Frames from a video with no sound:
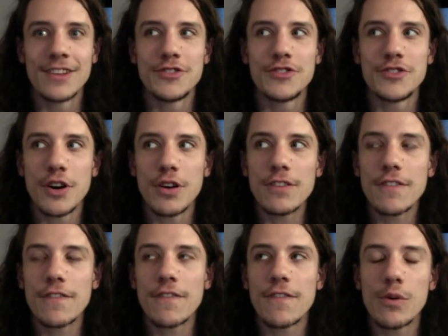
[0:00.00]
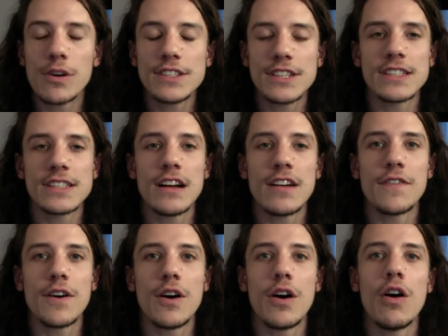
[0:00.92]
Don't force
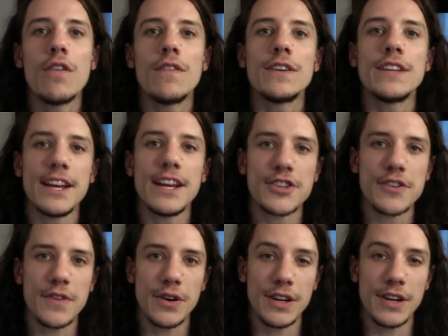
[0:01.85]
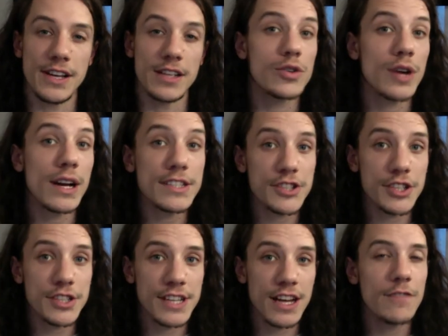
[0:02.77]
yourself over the edge of hurting. Trust
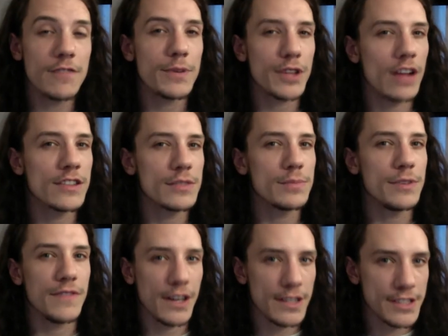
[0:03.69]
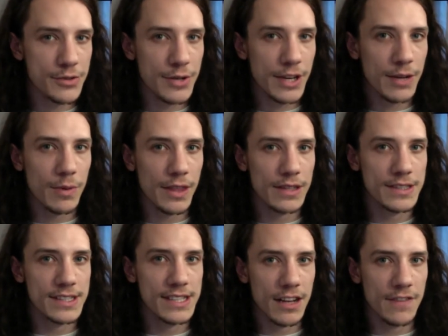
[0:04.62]
yourself, but also be very strict with
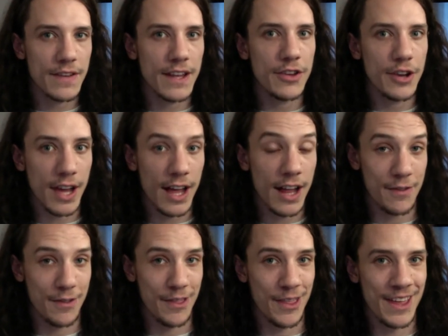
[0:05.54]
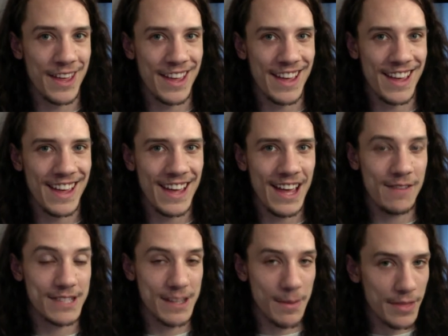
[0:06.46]
yourself and your health. If
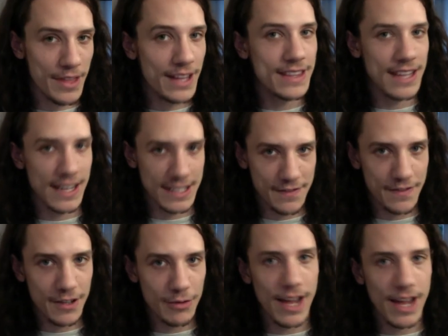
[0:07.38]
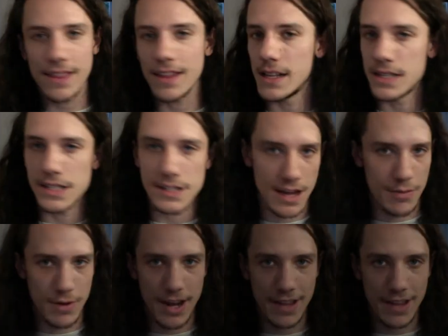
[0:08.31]
something doesn't feel right, it's not right.